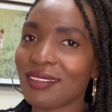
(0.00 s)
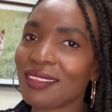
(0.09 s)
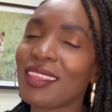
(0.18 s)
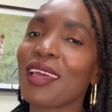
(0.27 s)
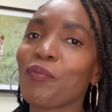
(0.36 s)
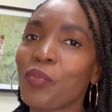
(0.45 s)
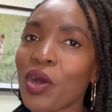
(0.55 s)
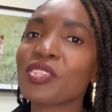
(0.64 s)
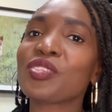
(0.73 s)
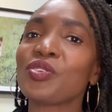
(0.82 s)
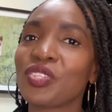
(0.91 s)
the
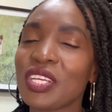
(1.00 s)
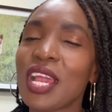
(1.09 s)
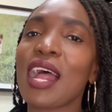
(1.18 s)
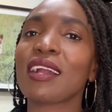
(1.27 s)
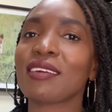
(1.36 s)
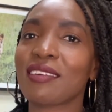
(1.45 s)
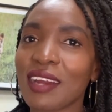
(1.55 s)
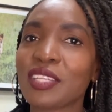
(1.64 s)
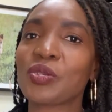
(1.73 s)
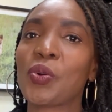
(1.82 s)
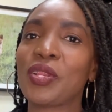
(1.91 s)
boss you share
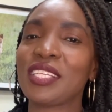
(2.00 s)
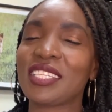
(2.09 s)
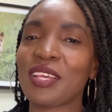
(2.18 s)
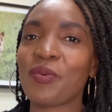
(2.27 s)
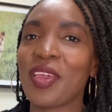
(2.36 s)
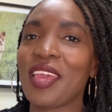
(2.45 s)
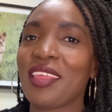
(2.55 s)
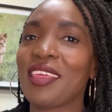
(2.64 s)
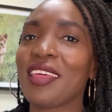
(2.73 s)
great quality with,